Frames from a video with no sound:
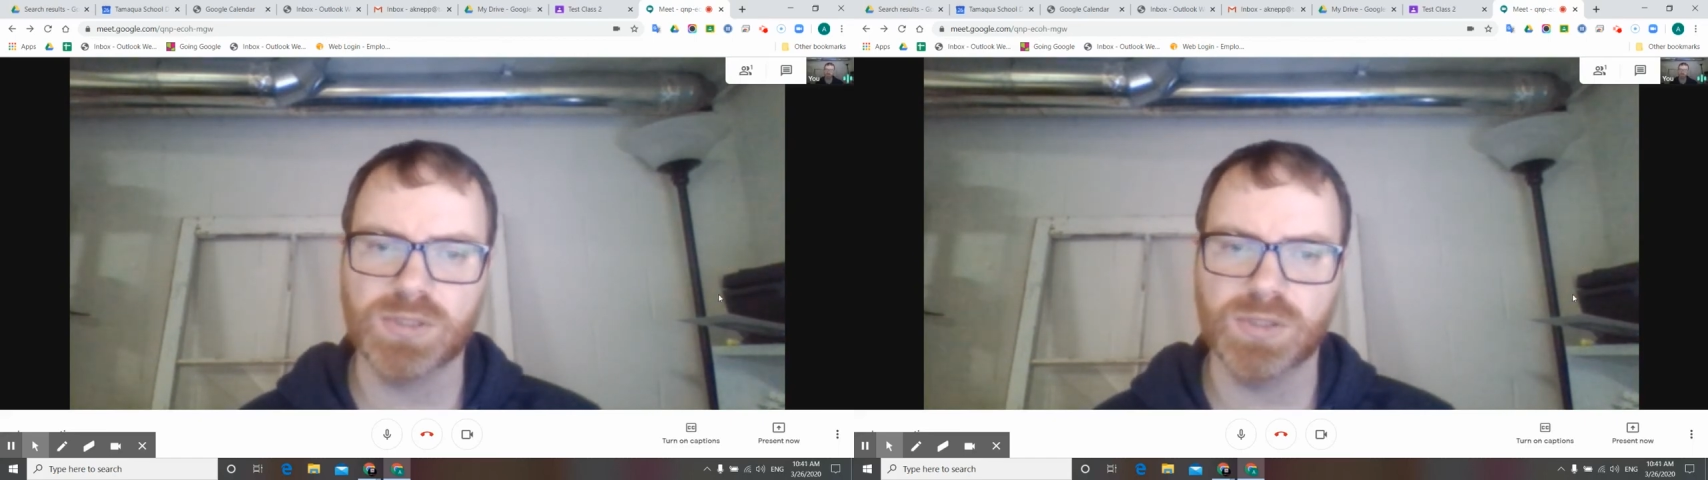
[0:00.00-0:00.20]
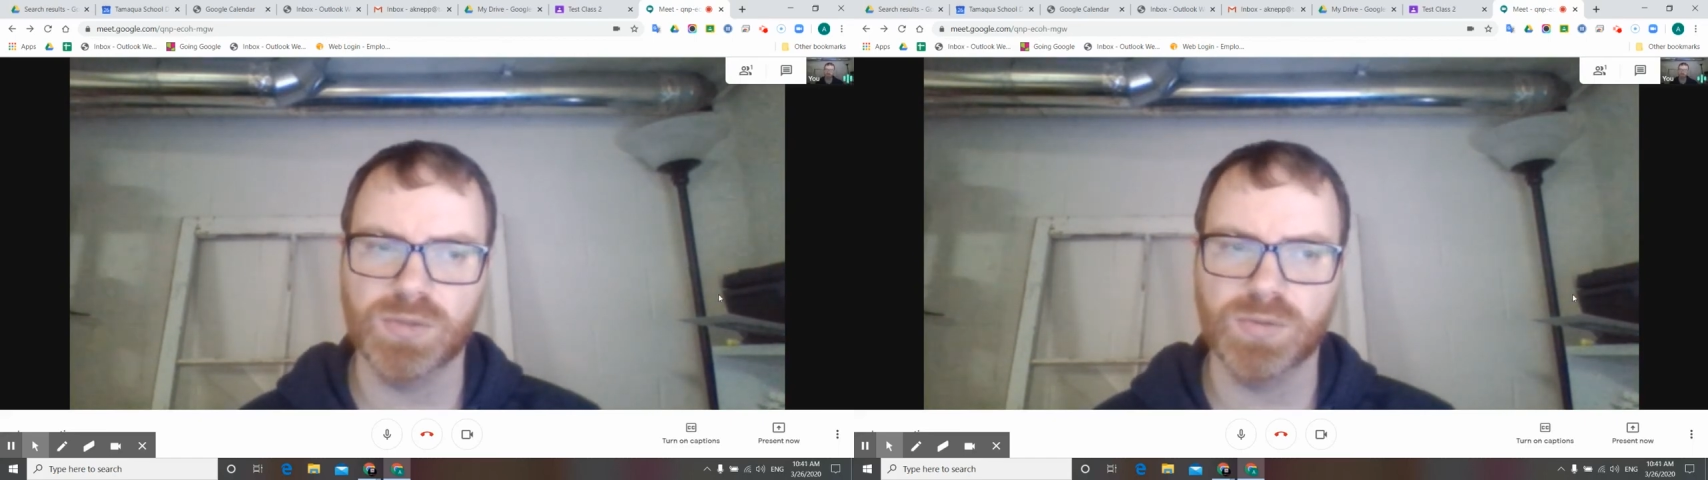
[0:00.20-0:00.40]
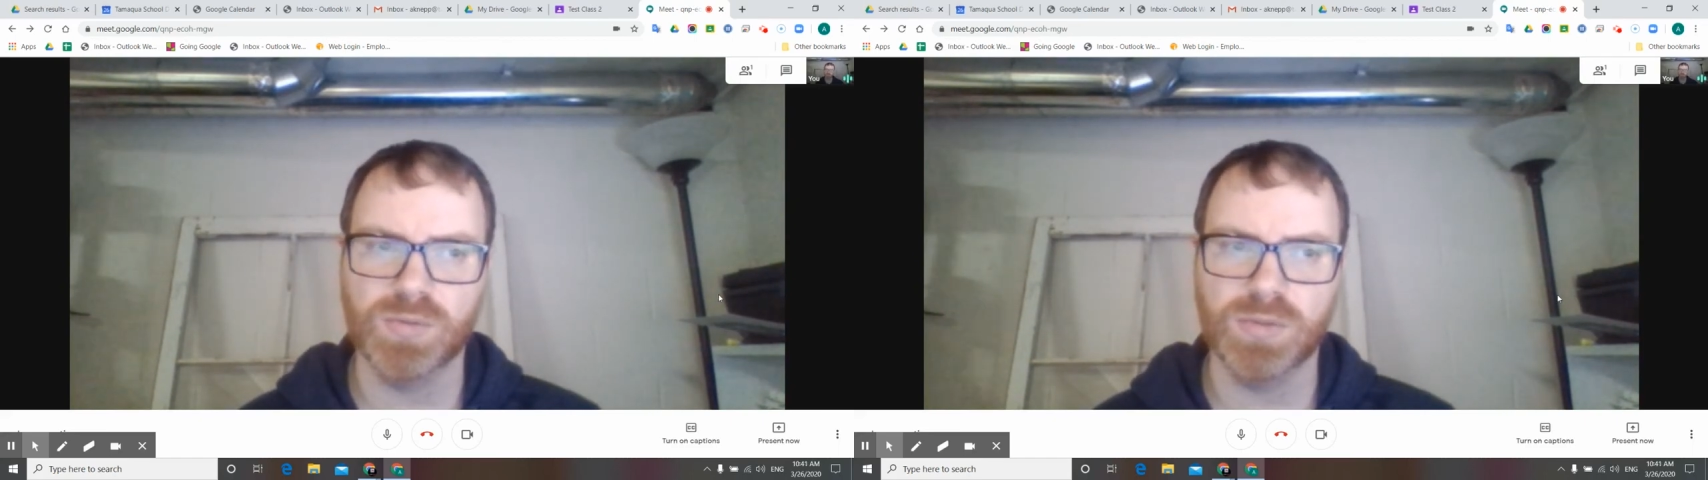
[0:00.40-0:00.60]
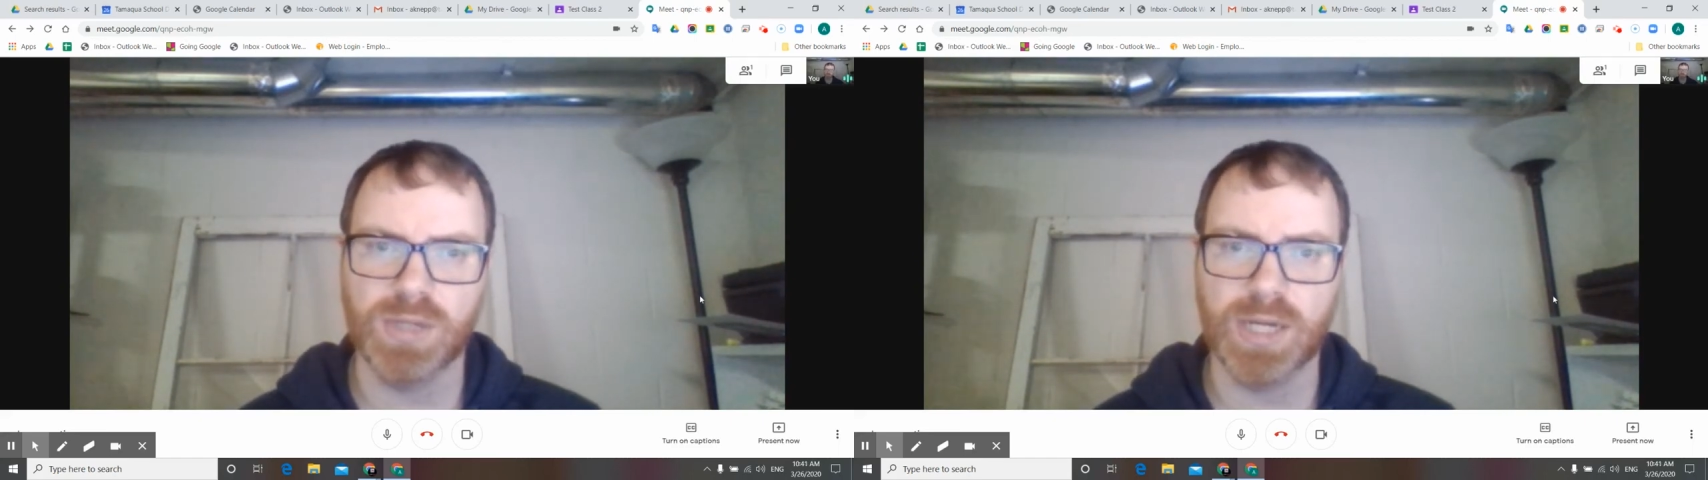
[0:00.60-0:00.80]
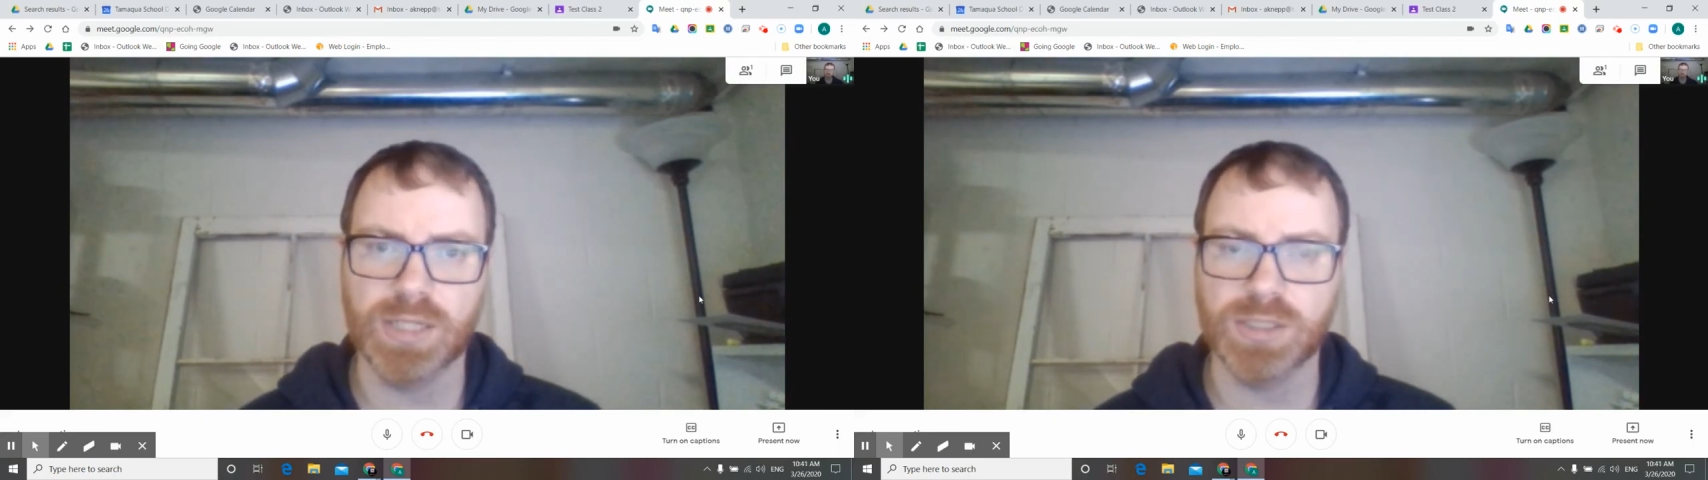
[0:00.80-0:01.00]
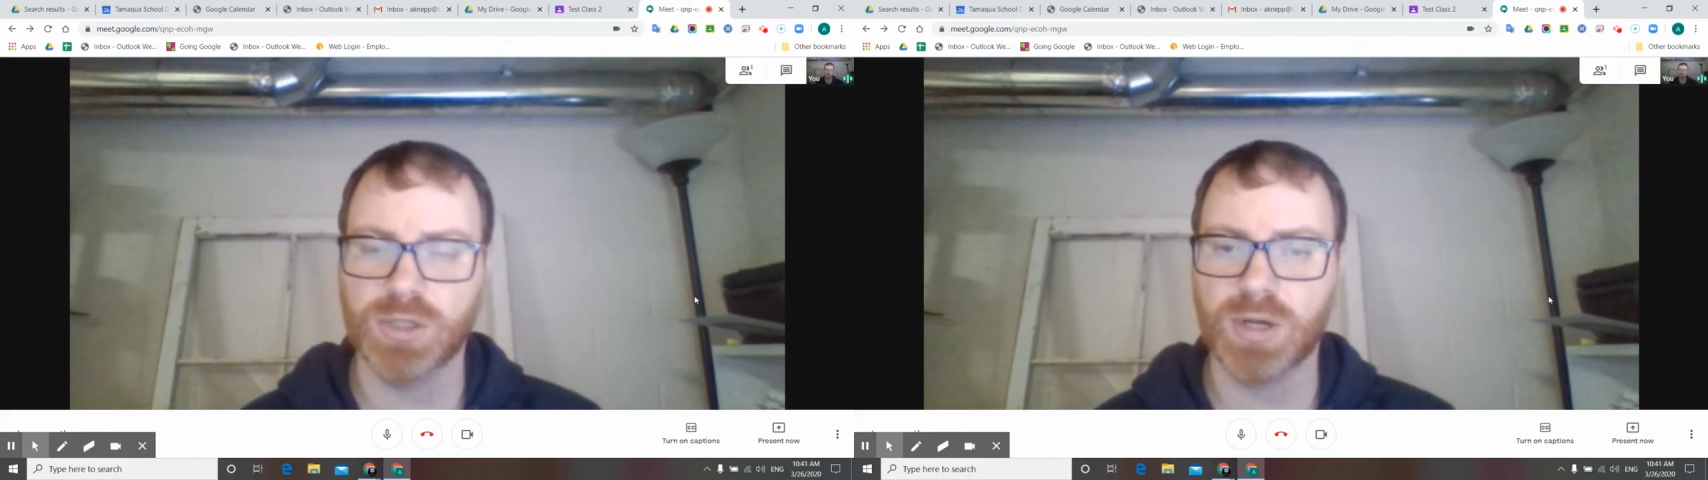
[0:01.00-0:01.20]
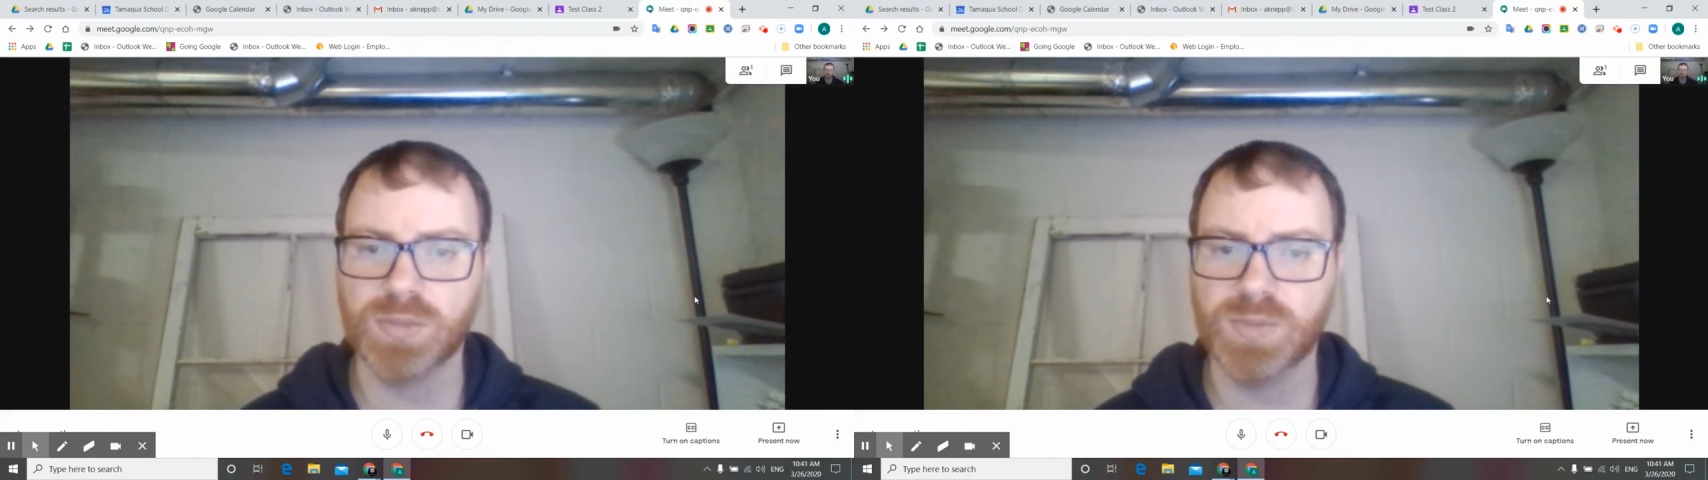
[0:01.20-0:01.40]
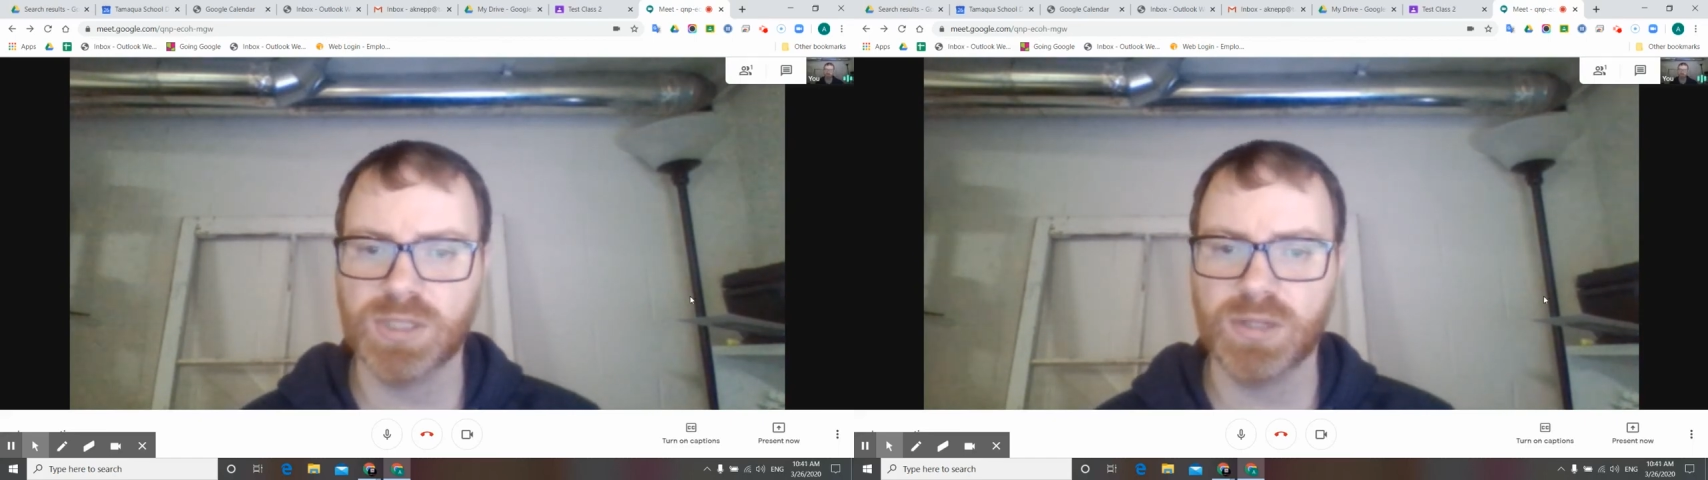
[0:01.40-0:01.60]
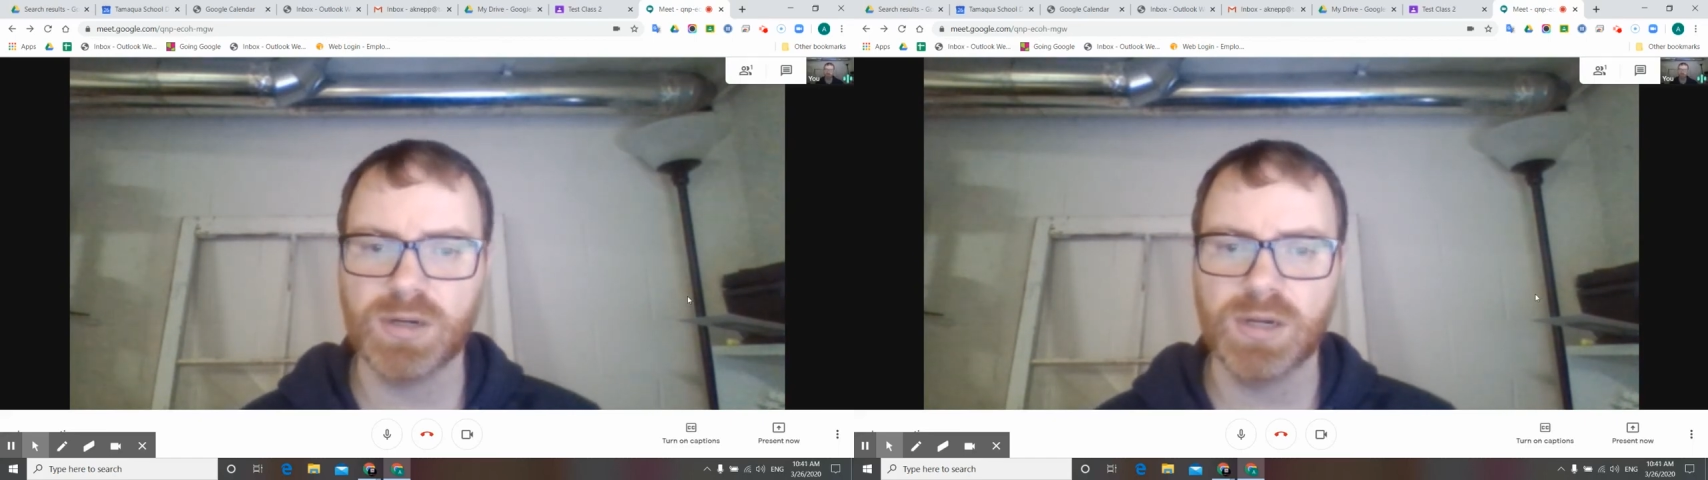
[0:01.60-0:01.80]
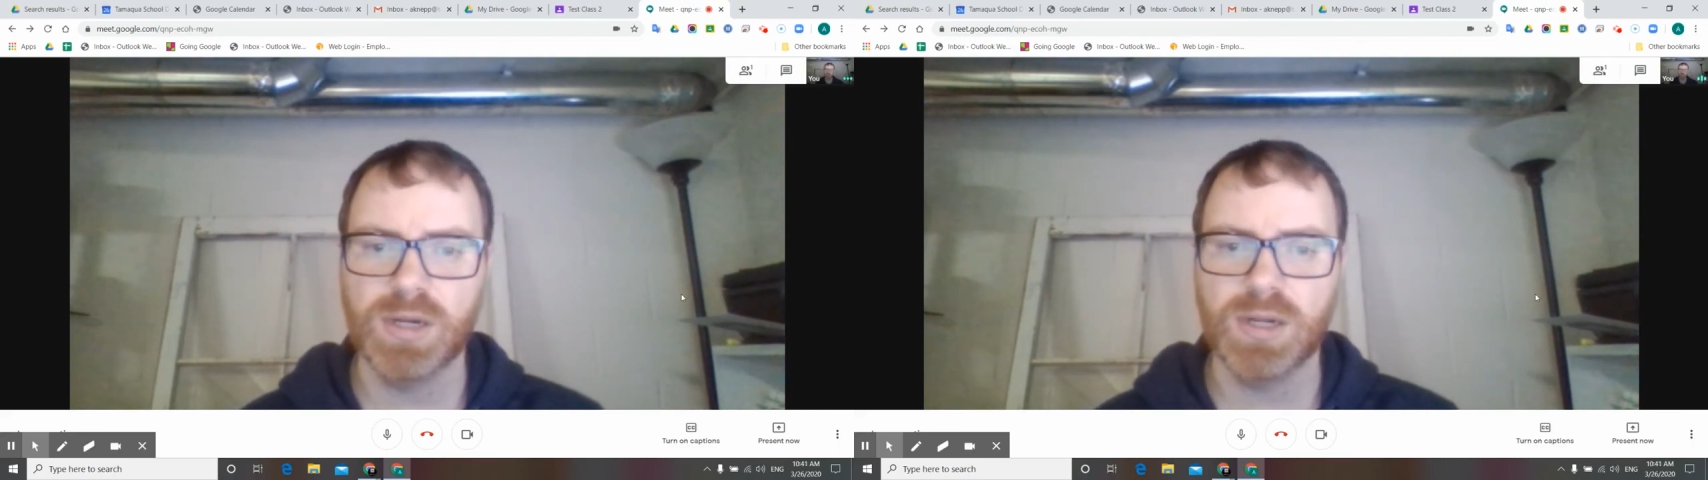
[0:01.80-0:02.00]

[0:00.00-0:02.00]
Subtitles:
to talk to each other.